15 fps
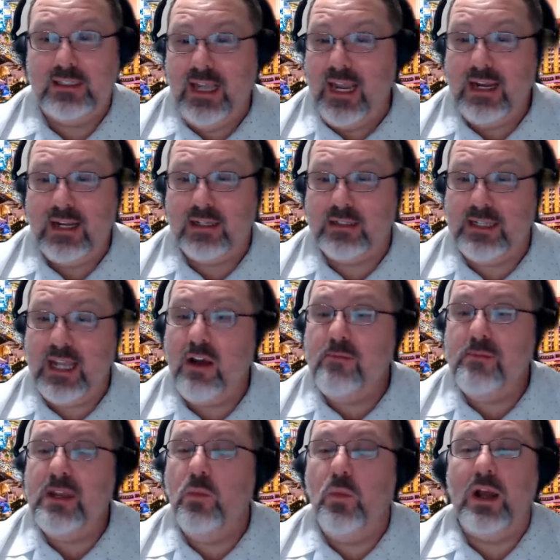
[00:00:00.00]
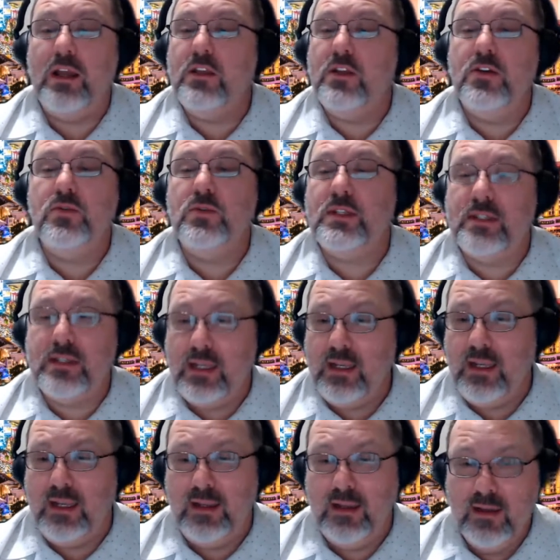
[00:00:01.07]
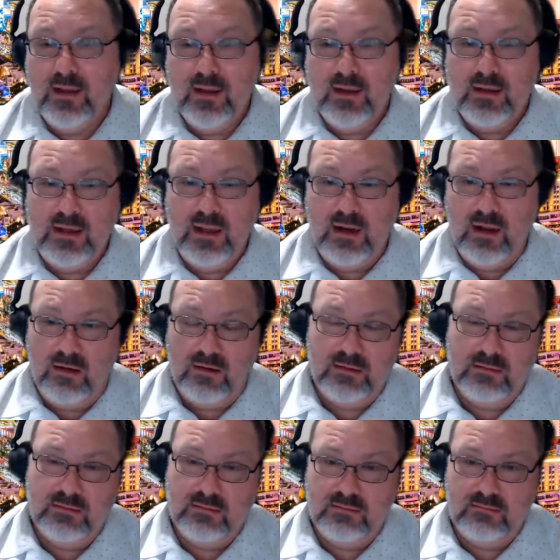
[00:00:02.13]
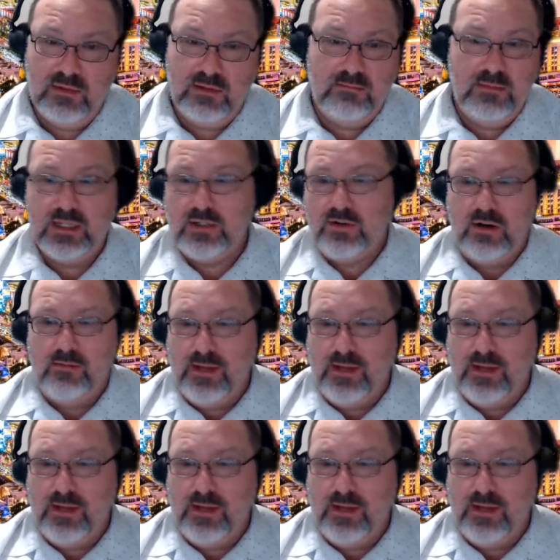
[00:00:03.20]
of data. Tell me what you see, you know, Mr.